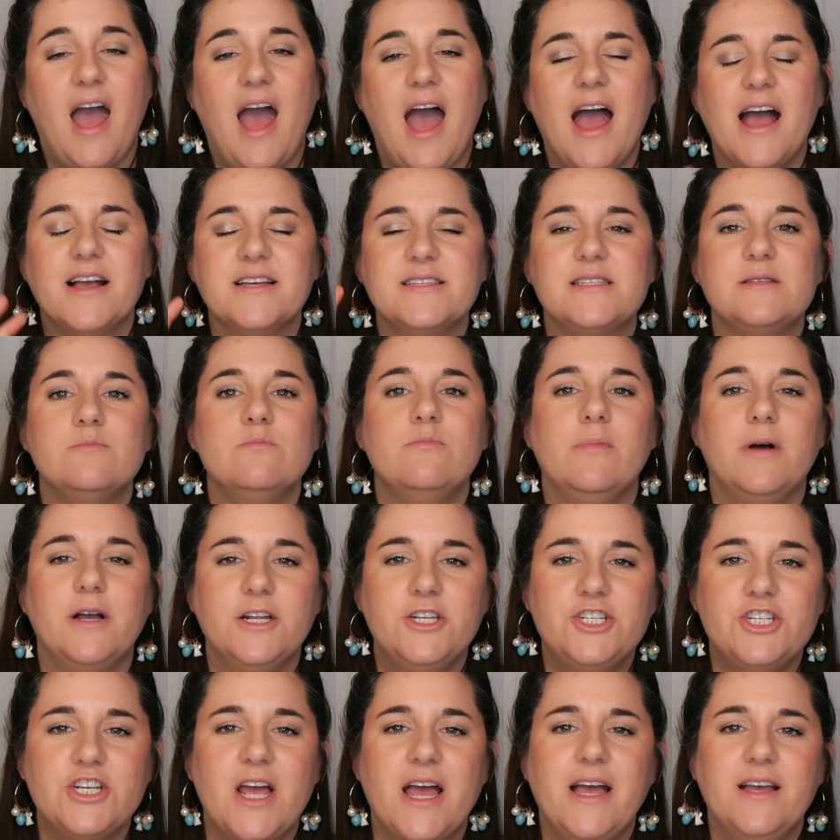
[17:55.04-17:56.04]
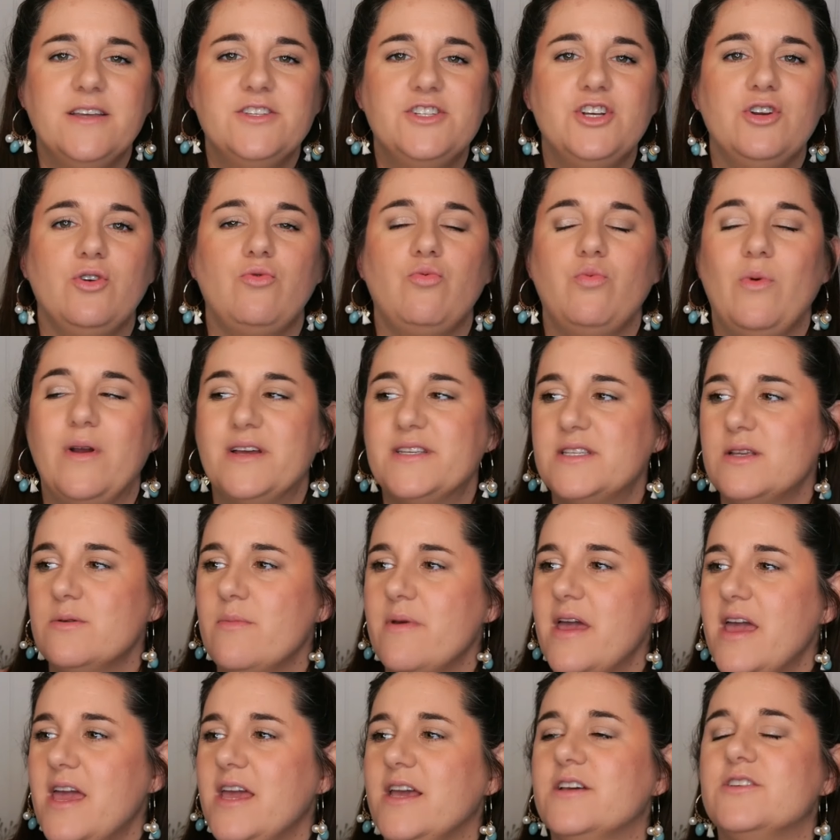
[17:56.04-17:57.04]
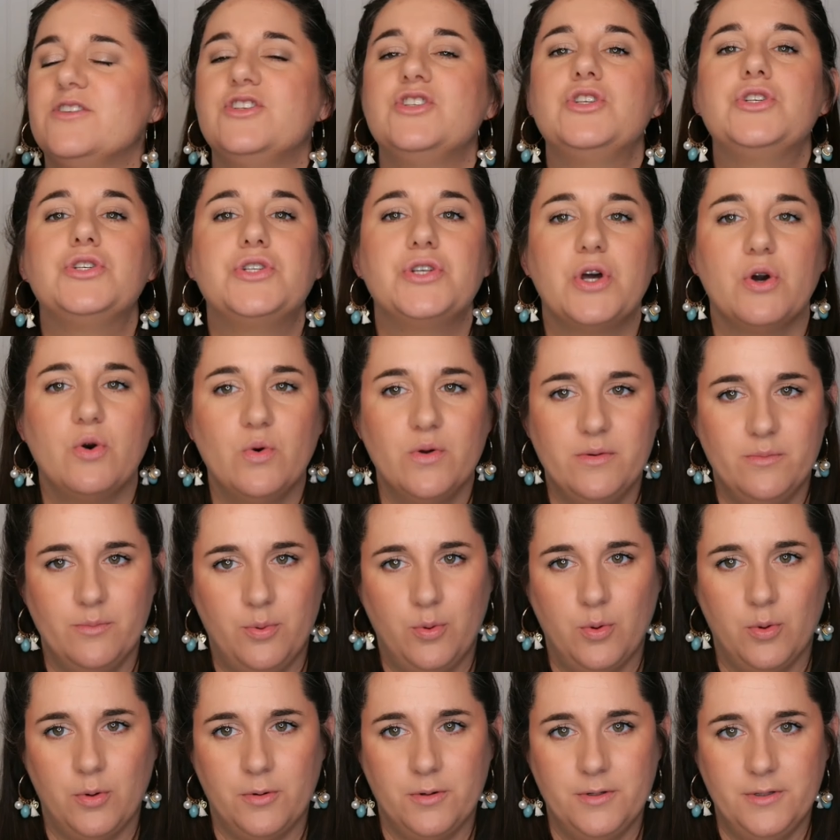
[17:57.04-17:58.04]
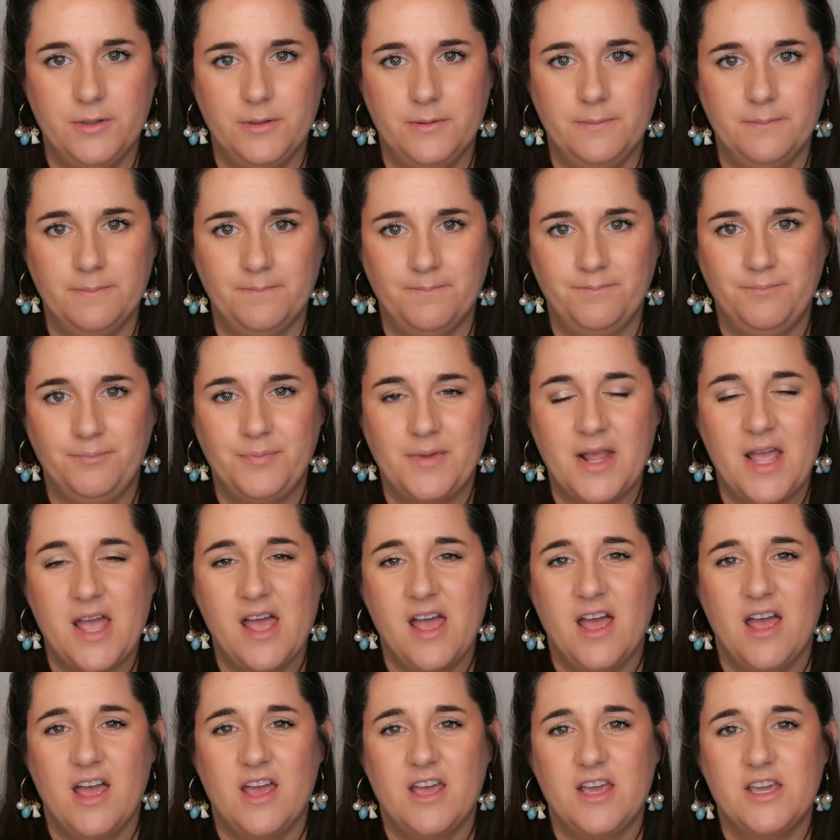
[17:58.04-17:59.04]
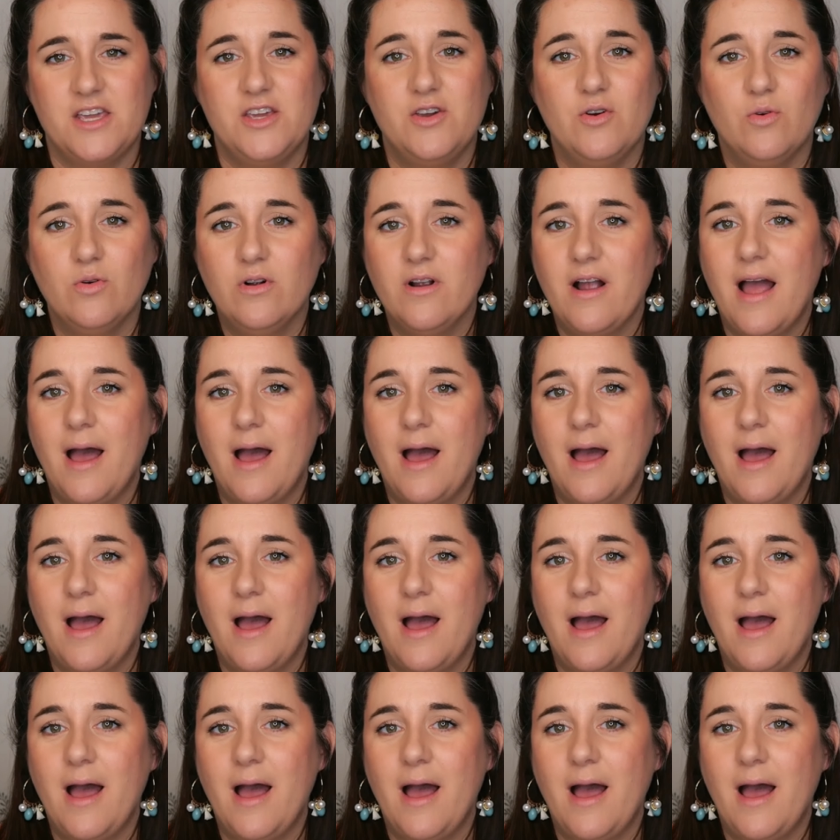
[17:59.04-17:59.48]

As much as your resume is so important, your